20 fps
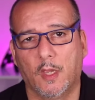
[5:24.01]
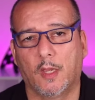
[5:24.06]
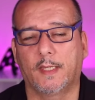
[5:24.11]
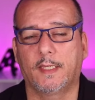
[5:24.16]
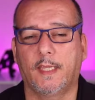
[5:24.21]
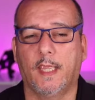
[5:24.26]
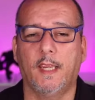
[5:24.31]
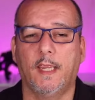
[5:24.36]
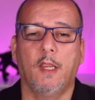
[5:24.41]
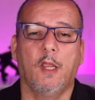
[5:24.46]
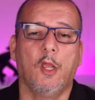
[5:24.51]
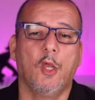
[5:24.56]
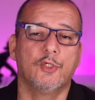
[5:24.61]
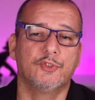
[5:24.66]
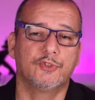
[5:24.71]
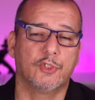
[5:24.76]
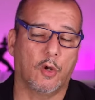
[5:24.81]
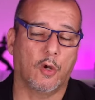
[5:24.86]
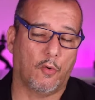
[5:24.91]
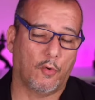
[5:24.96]
Okay,
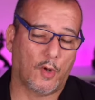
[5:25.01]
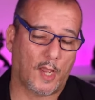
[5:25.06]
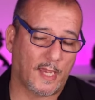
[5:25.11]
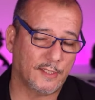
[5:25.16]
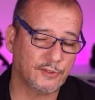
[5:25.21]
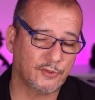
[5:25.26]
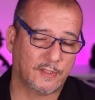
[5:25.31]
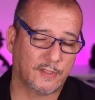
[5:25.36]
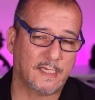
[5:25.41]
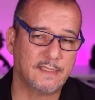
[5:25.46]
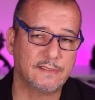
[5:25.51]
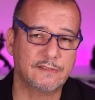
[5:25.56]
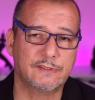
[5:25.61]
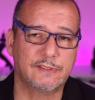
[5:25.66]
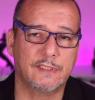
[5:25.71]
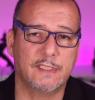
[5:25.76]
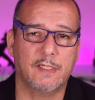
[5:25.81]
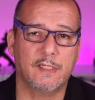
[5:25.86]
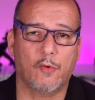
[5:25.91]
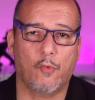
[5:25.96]
so as you can
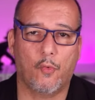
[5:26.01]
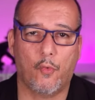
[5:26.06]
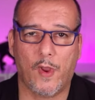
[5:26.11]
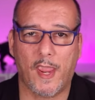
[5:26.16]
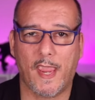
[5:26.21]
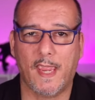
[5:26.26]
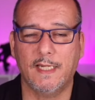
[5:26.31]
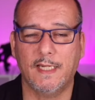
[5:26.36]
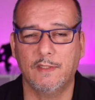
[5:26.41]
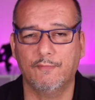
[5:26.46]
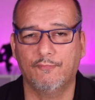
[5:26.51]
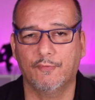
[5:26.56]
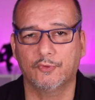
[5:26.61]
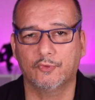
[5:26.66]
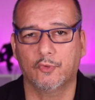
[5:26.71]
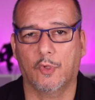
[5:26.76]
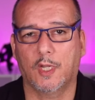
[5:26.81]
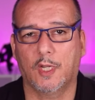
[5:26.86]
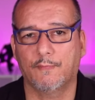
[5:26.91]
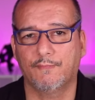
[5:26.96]
see, wedding
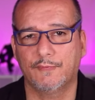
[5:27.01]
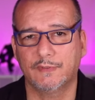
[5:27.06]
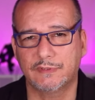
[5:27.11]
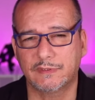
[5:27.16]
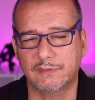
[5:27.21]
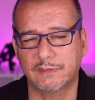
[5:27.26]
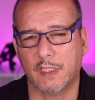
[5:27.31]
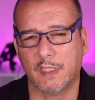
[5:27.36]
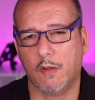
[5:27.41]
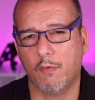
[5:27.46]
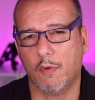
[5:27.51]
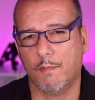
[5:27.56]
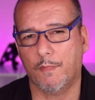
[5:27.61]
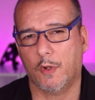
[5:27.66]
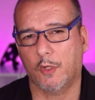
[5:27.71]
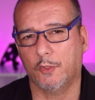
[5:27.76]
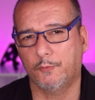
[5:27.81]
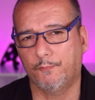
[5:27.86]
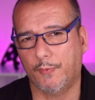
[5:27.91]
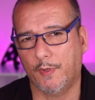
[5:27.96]
photography is all
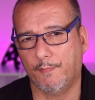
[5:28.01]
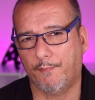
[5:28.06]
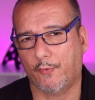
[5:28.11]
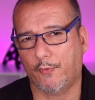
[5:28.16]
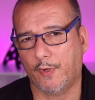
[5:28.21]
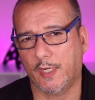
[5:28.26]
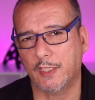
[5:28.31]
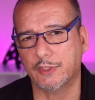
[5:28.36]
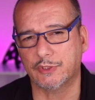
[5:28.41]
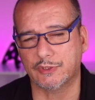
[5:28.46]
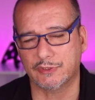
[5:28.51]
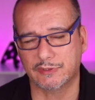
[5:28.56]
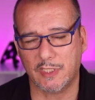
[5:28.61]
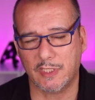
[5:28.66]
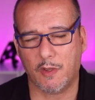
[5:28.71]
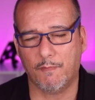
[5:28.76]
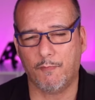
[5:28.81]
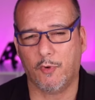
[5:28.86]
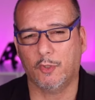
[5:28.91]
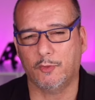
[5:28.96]
about preparations,
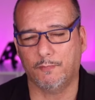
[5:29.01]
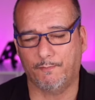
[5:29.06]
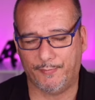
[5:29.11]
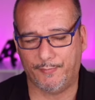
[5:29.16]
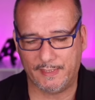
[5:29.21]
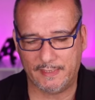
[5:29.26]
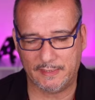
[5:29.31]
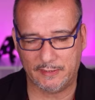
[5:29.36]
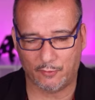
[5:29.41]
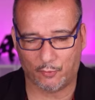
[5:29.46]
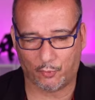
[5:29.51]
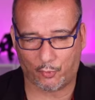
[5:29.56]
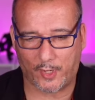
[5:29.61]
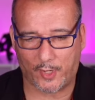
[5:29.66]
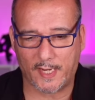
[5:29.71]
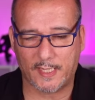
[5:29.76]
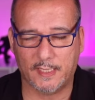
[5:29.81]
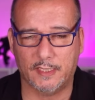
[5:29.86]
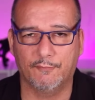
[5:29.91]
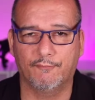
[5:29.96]
all about being
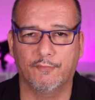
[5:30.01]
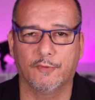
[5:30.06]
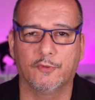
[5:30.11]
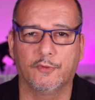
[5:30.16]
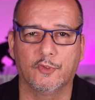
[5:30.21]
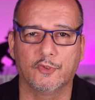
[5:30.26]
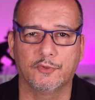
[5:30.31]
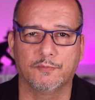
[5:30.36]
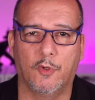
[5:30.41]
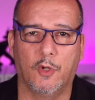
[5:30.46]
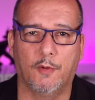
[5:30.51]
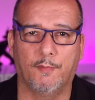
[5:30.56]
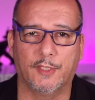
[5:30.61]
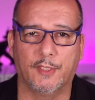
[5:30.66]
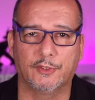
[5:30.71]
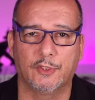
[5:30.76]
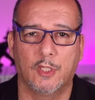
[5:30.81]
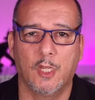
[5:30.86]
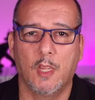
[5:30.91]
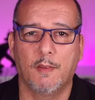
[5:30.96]
ready for those
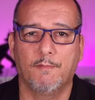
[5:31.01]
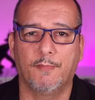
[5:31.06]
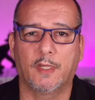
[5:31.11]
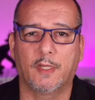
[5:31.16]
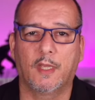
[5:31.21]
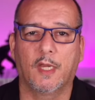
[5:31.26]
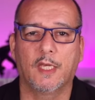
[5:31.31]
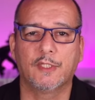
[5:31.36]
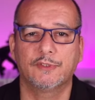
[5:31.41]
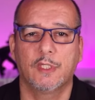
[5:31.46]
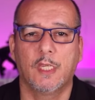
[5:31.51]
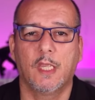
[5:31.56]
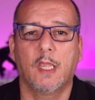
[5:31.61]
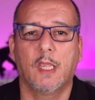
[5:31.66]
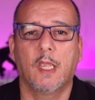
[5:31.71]
moments, because